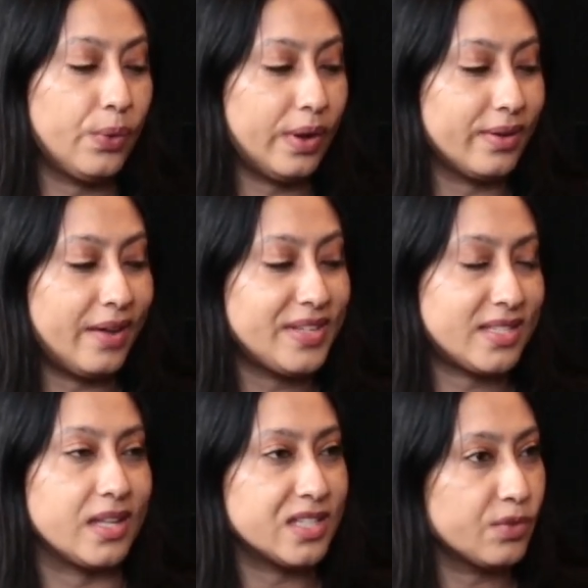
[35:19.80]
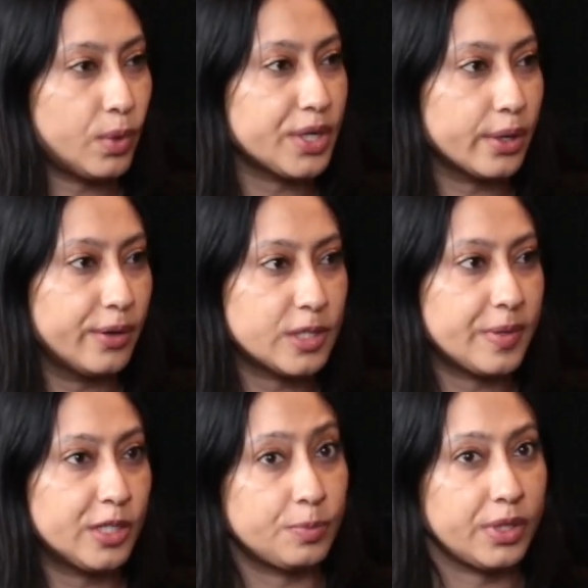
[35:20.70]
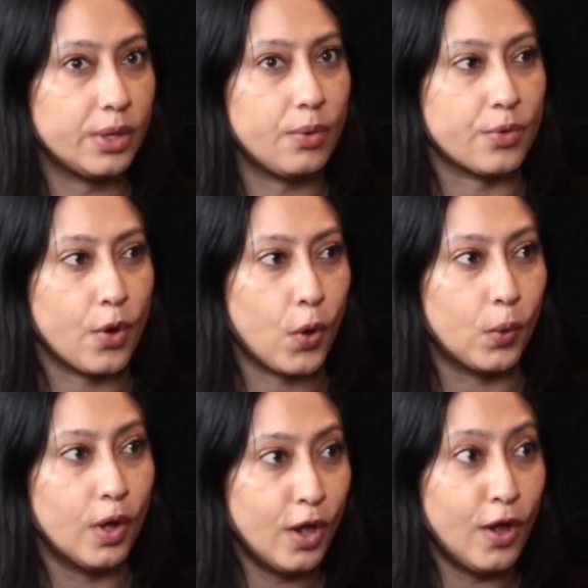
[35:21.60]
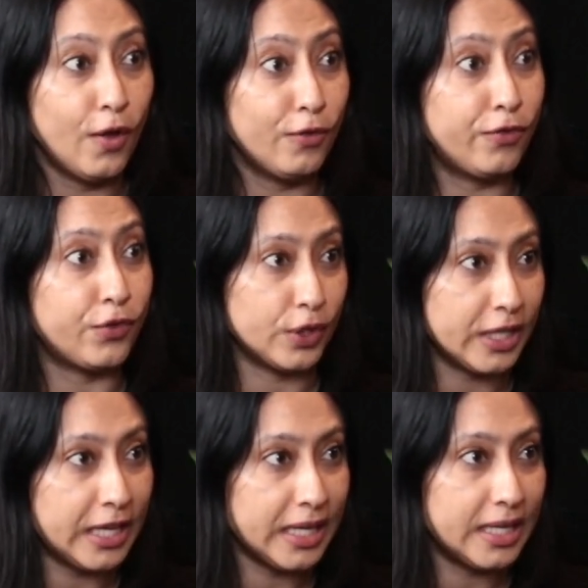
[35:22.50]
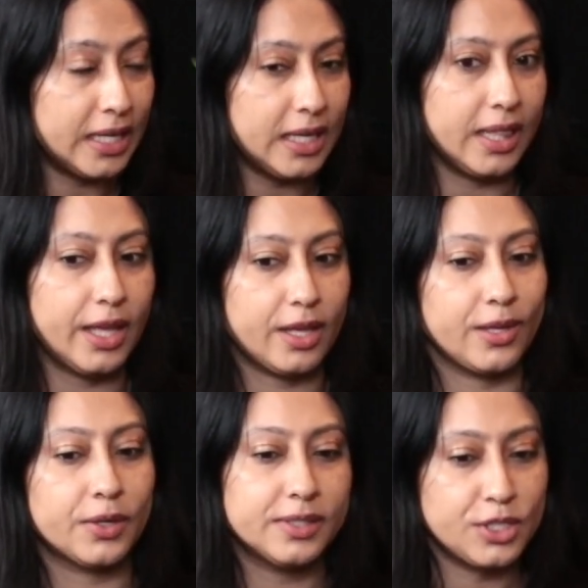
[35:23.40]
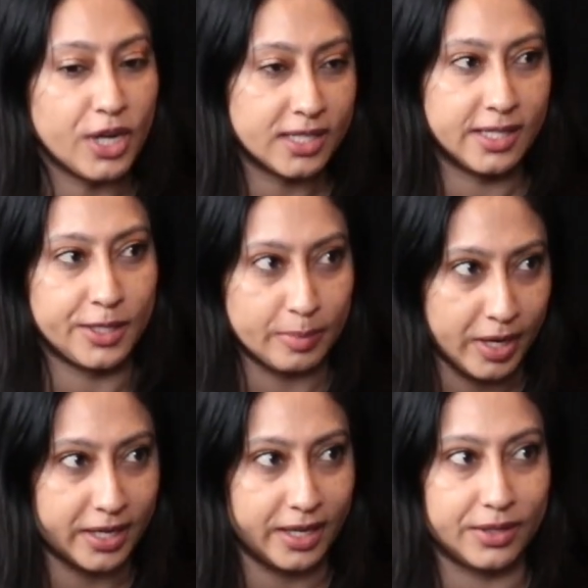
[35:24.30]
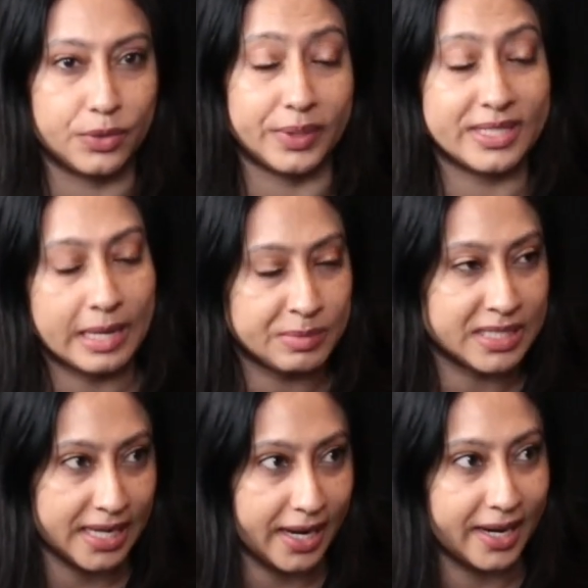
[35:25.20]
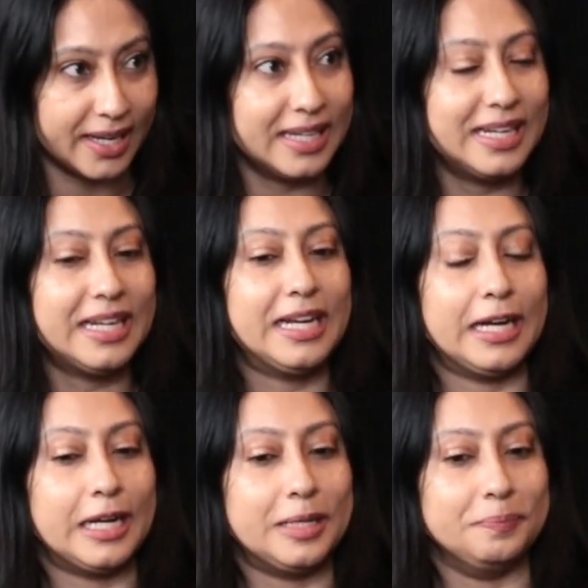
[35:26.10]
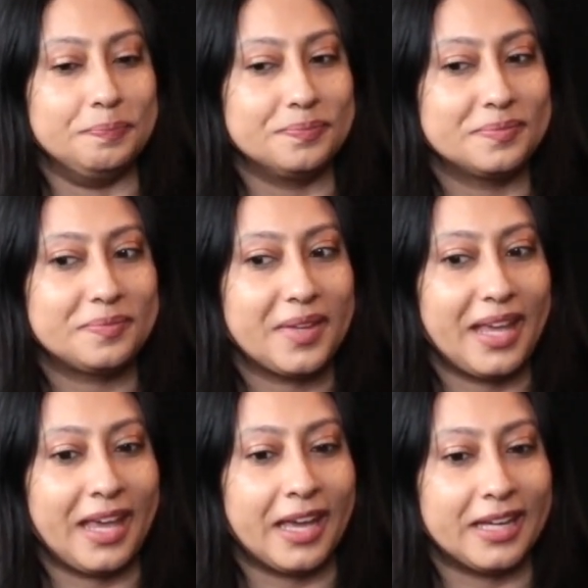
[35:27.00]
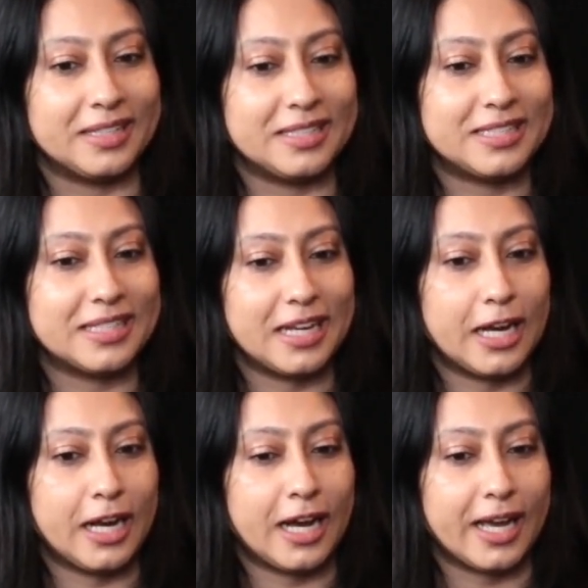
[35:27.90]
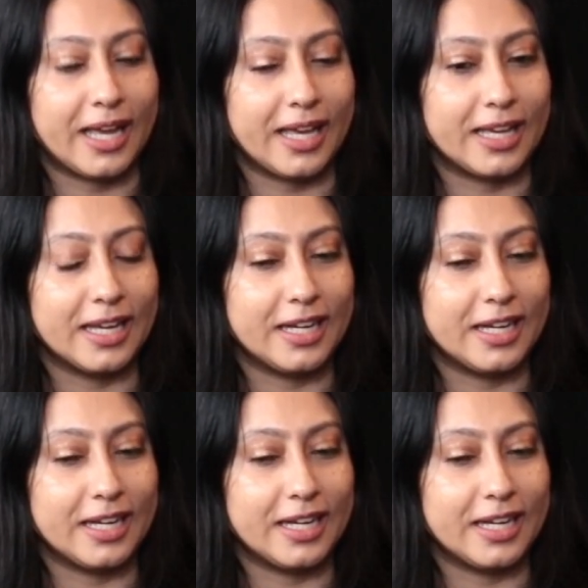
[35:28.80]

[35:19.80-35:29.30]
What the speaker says: have a sense of what you're going to experience, but you don't know fully. Like you're injecting your body 3 times a day. And I